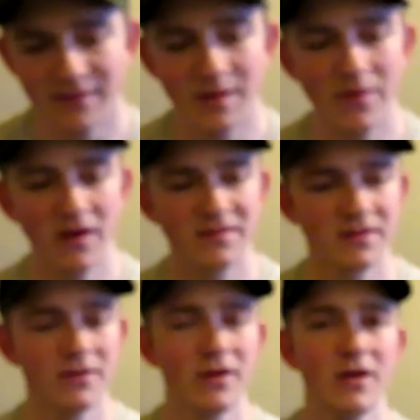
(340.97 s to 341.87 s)
I had to be a
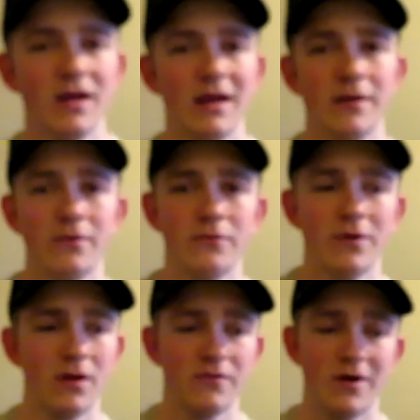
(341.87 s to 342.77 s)
person in
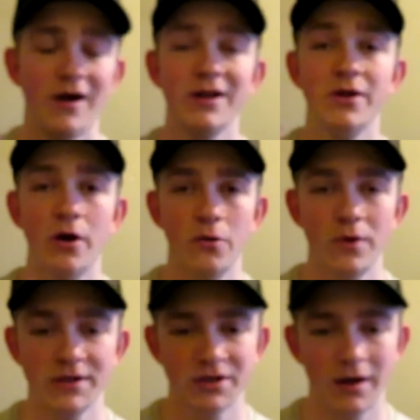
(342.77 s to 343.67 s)
real life what I know,
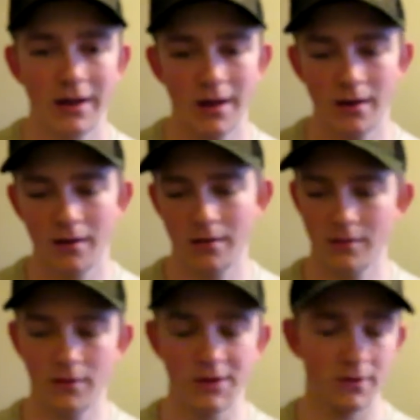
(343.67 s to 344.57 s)
which I
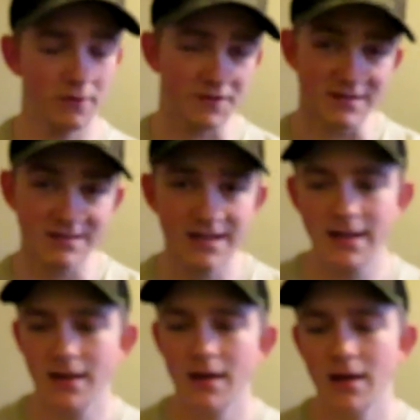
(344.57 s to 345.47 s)
like often
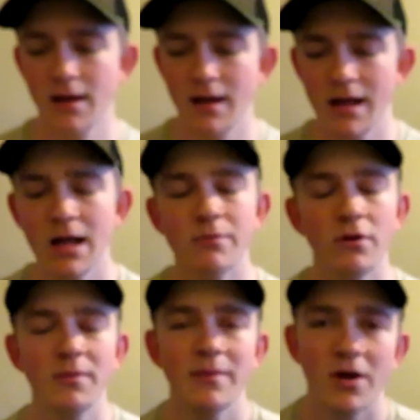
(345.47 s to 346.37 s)
see, it'd
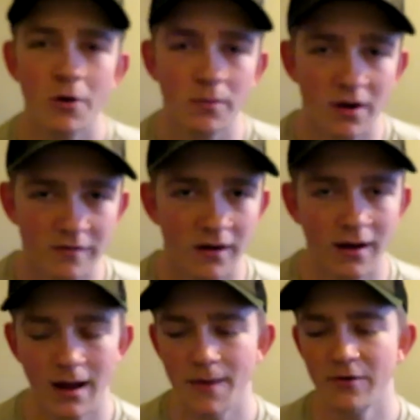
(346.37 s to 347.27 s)
probably be my older brother.
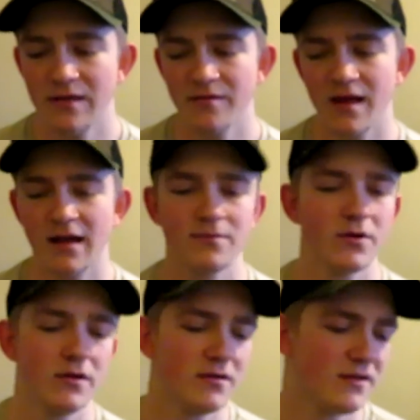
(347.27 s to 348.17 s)
And the reason for that is
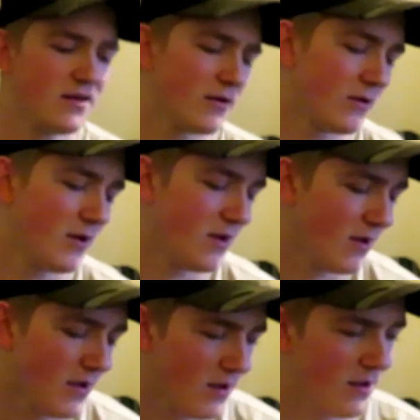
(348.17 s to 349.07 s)
because, I don't know,
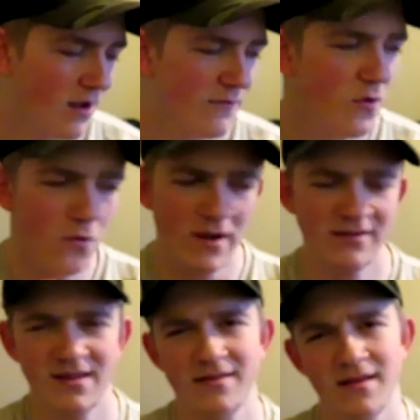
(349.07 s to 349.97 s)
I've
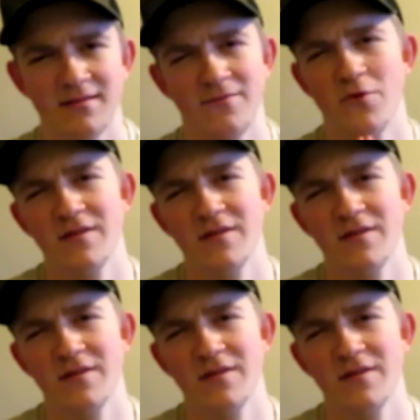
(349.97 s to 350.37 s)
always said this